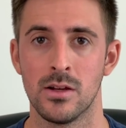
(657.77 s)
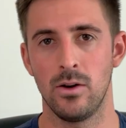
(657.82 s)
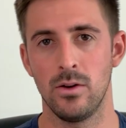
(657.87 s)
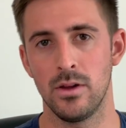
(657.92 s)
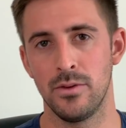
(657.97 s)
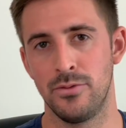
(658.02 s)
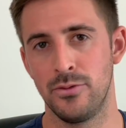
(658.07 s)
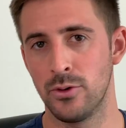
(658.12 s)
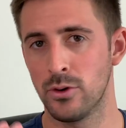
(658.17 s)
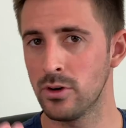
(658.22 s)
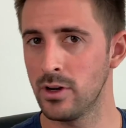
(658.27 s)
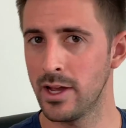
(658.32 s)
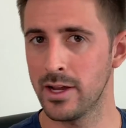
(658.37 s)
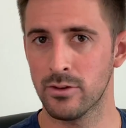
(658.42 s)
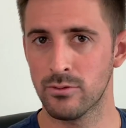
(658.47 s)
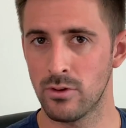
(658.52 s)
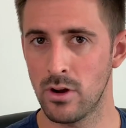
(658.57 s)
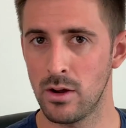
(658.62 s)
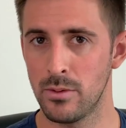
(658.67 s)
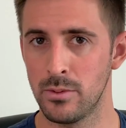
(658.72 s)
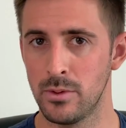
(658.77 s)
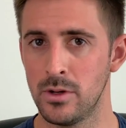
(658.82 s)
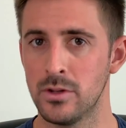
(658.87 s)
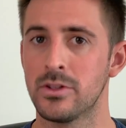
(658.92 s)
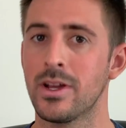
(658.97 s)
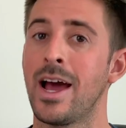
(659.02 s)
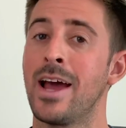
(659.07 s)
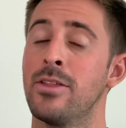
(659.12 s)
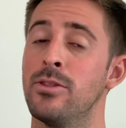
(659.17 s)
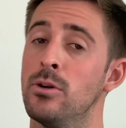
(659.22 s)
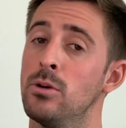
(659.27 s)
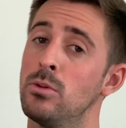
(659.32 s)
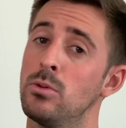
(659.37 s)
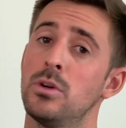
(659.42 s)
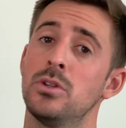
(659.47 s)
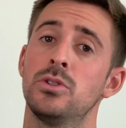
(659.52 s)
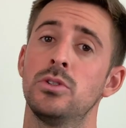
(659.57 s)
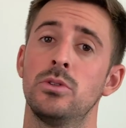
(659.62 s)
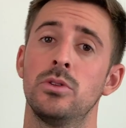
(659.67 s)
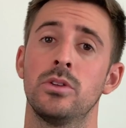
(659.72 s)
If you're like Robert, I don't
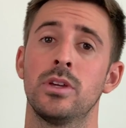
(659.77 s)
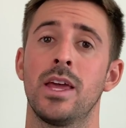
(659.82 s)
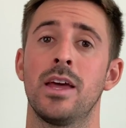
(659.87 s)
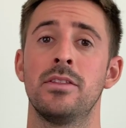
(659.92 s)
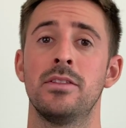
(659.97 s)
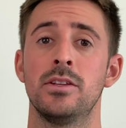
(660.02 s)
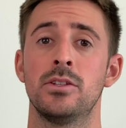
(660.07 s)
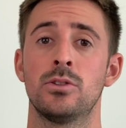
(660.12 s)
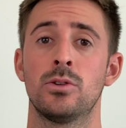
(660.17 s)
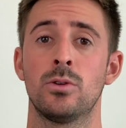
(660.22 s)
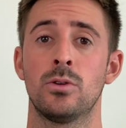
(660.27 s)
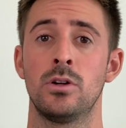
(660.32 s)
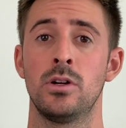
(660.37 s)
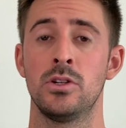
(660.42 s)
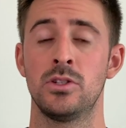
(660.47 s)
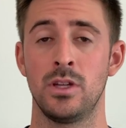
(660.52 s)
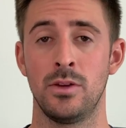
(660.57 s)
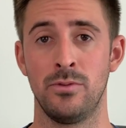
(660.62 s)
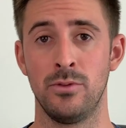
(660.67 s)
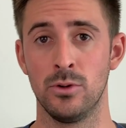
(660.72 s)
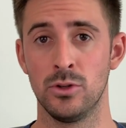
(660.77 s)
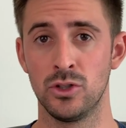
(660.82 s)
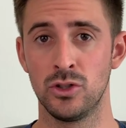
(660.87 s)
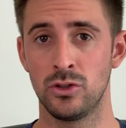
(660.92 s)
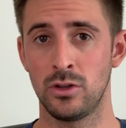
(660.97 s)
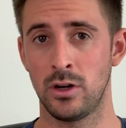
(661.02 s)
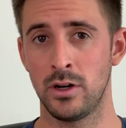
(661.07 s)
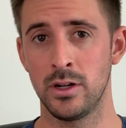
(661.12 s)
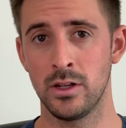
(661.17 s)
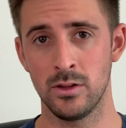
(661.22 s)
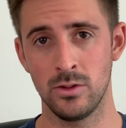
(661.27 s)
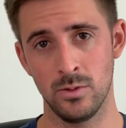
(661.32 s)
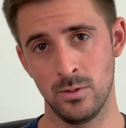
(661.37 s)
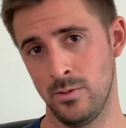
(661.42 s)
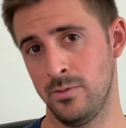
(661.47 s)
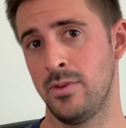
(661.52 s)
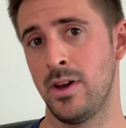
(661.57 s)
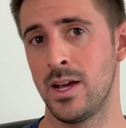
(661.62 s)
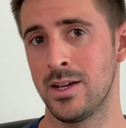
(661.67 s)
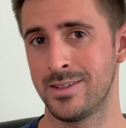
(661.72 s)
want you to get discouraged. If you're starting to
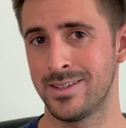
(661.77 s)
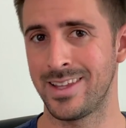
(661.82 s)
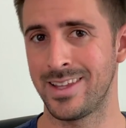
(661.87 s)
invest